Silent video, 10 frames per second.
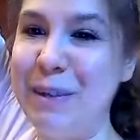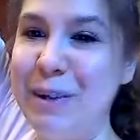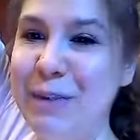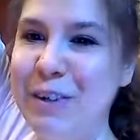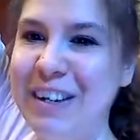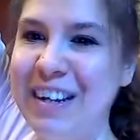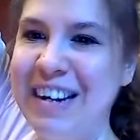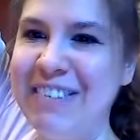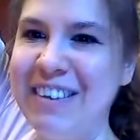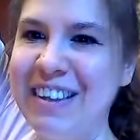Beautiful,
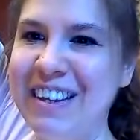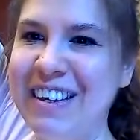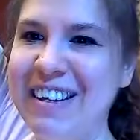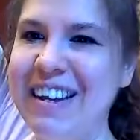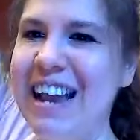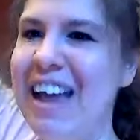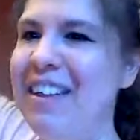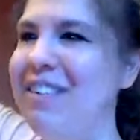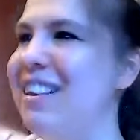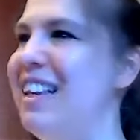Anetta. Really good. And
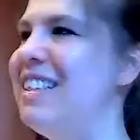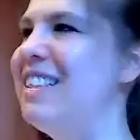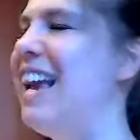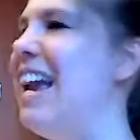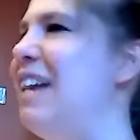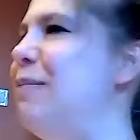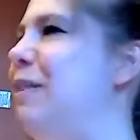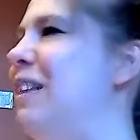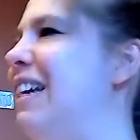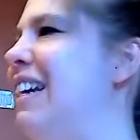then release the hand,
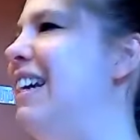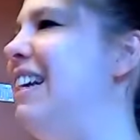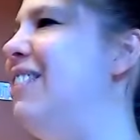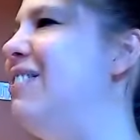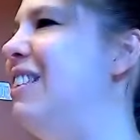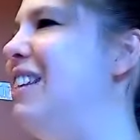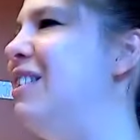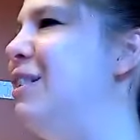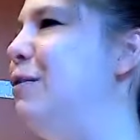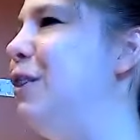please.
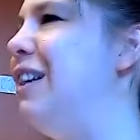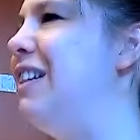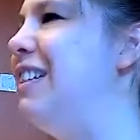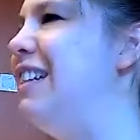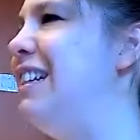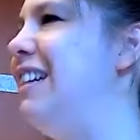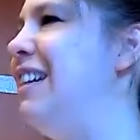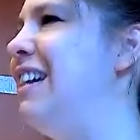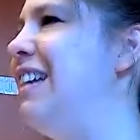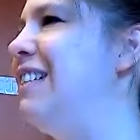Release the foot.
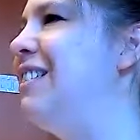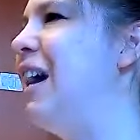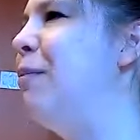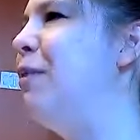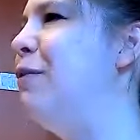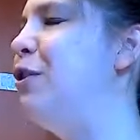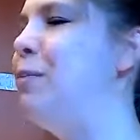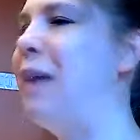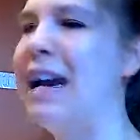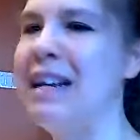Nice job. Lift your
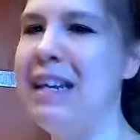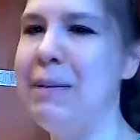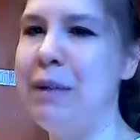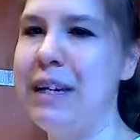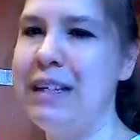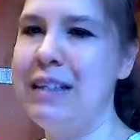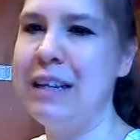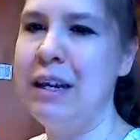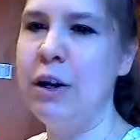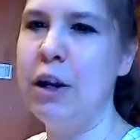back knee, please.
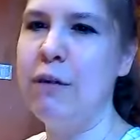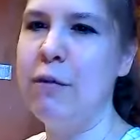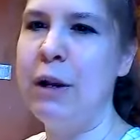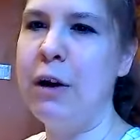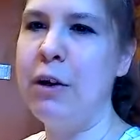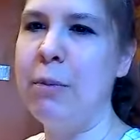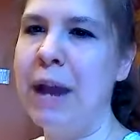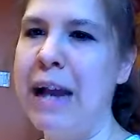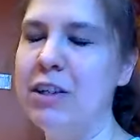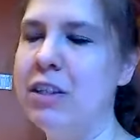Good. If you've been on your
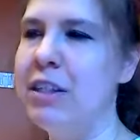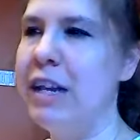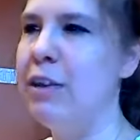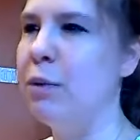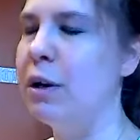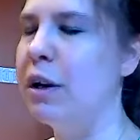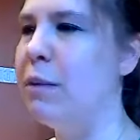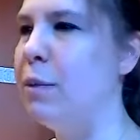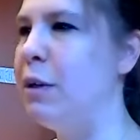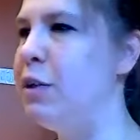back, just stay there. We're going to
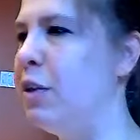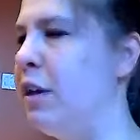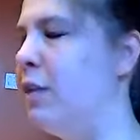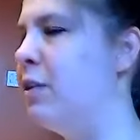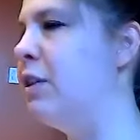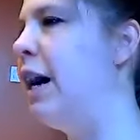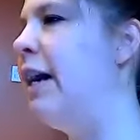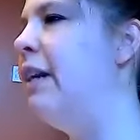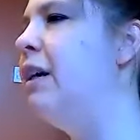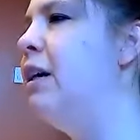come to pigeon on the other
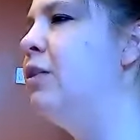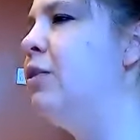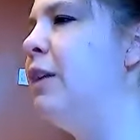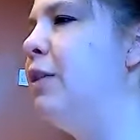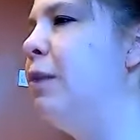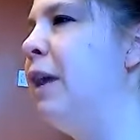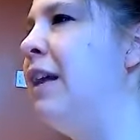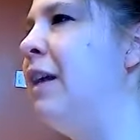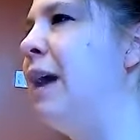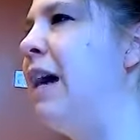side. So take the right
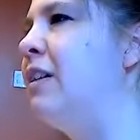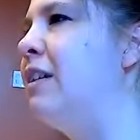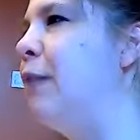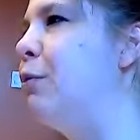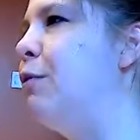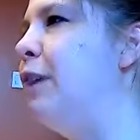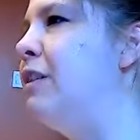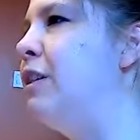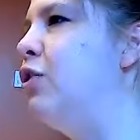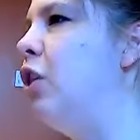leg back to downward
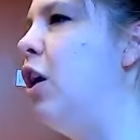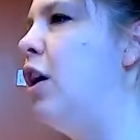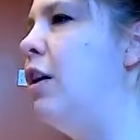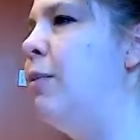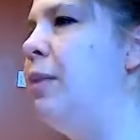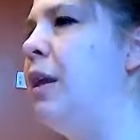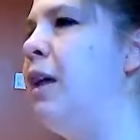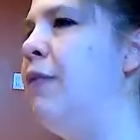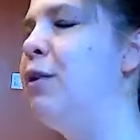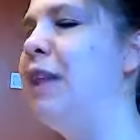facing dog.
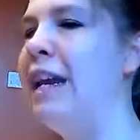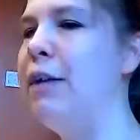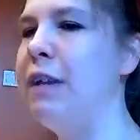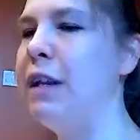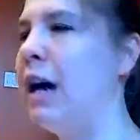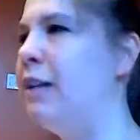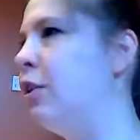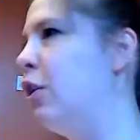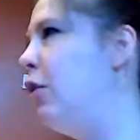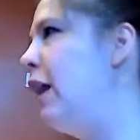If you'd like a
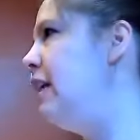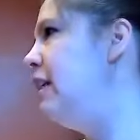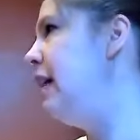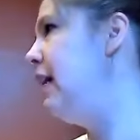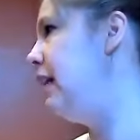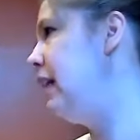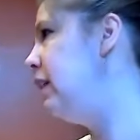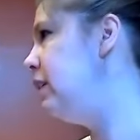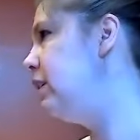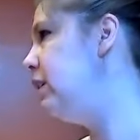vinyasa, go ahead and take it.